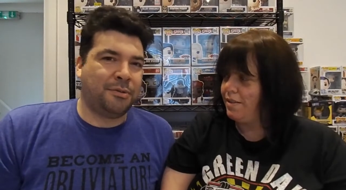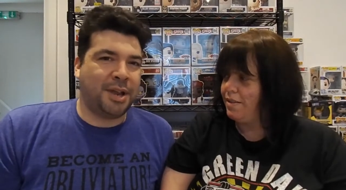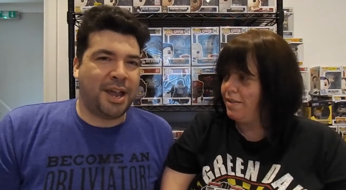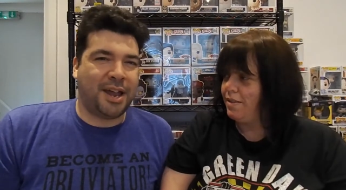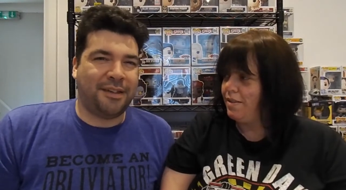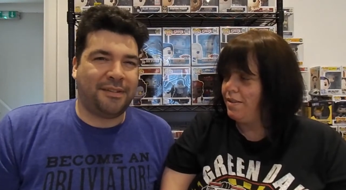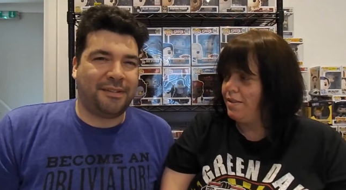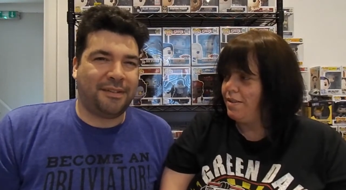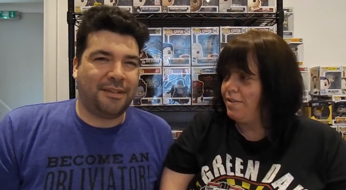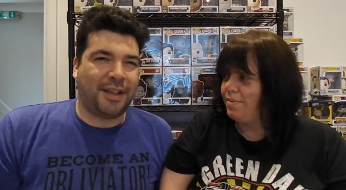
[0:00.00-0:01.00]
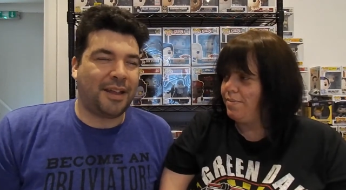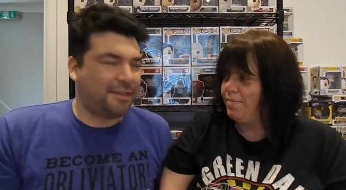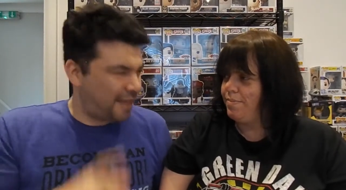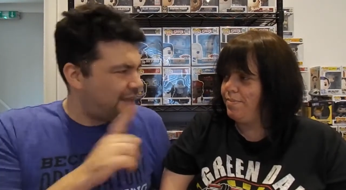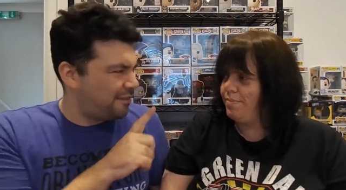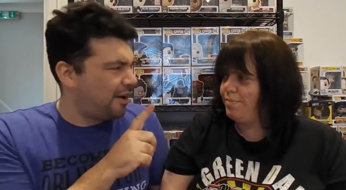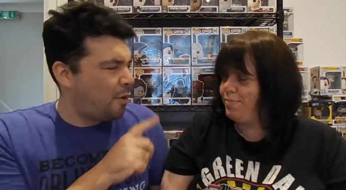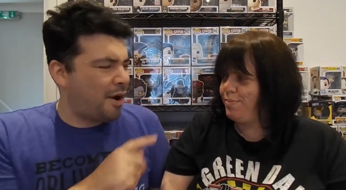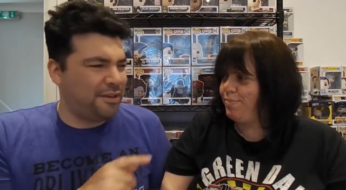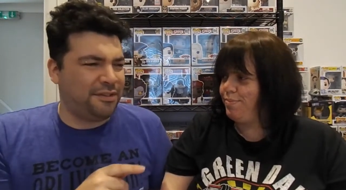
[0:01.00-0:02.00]
Speaker 1: yes, uh, that's a
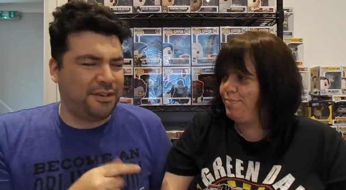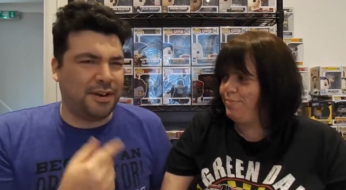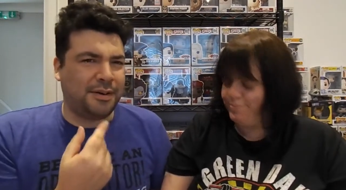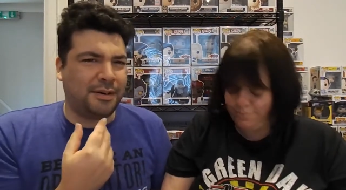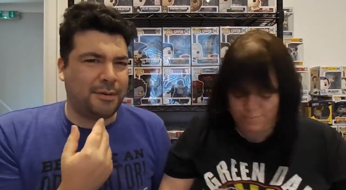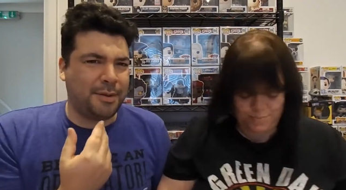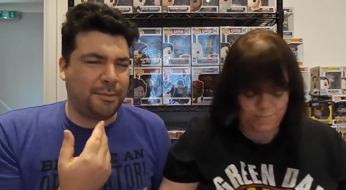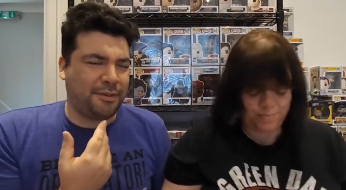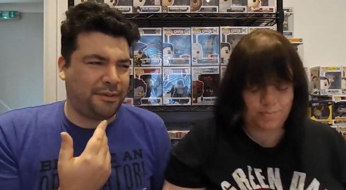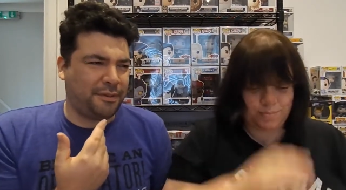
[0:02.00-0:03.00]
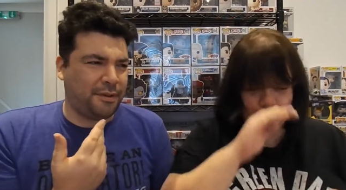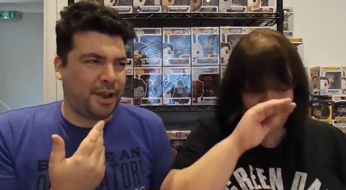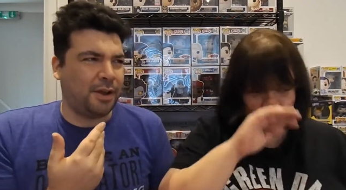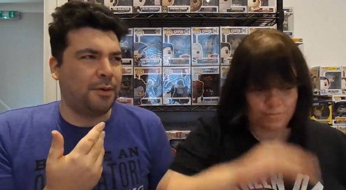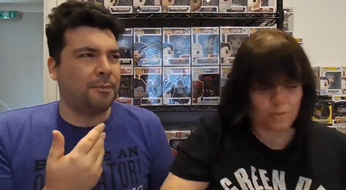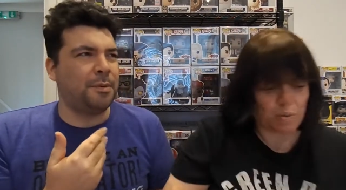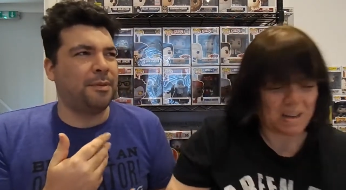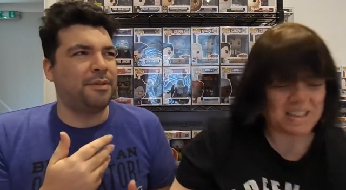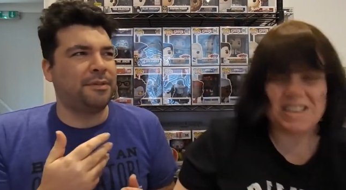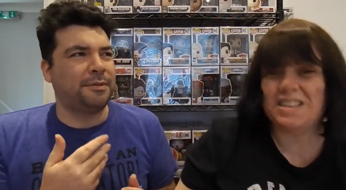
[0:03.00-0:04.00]
question. We must hang on. Oh,
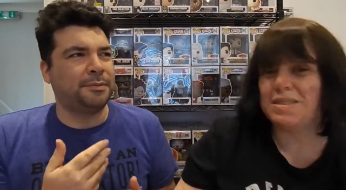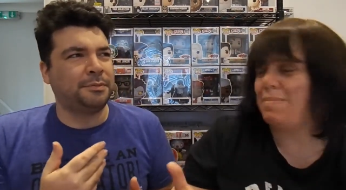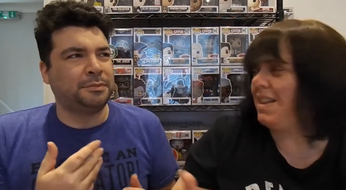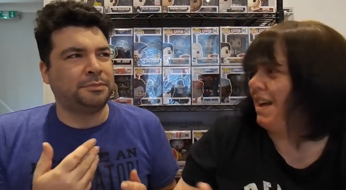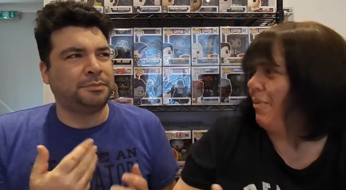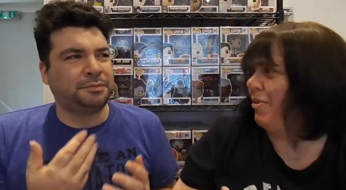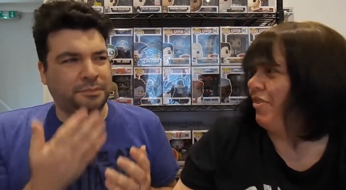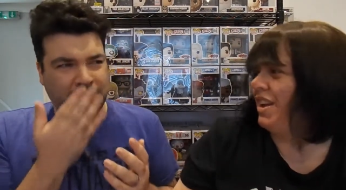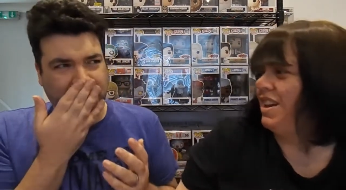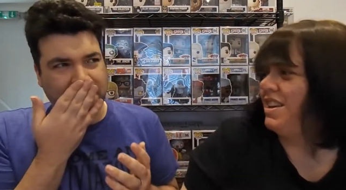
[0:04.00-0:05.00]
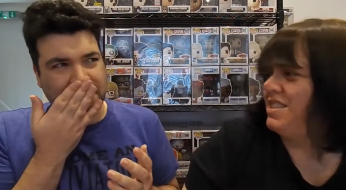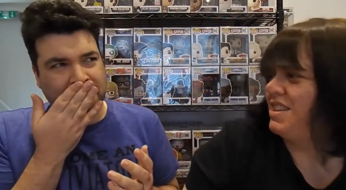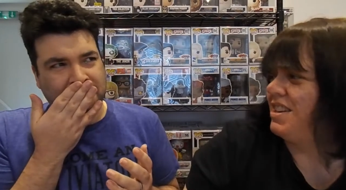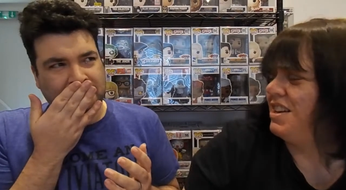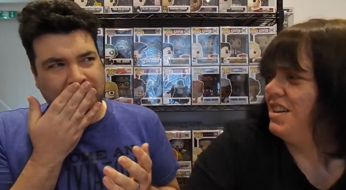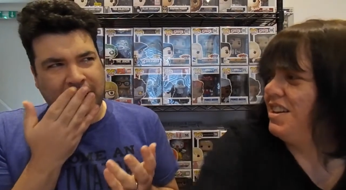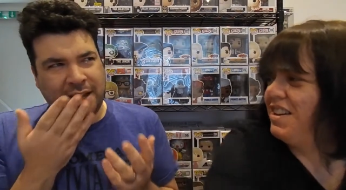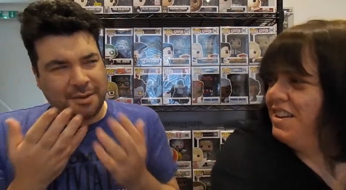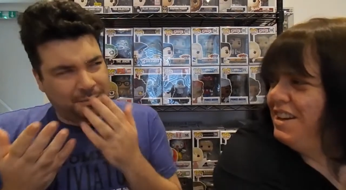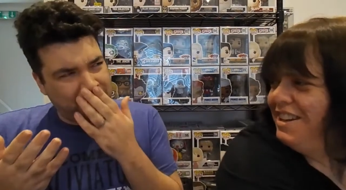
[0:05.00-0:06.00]
I can
Speaker 2: still smell that on my fingers.
Speaker 1: I can,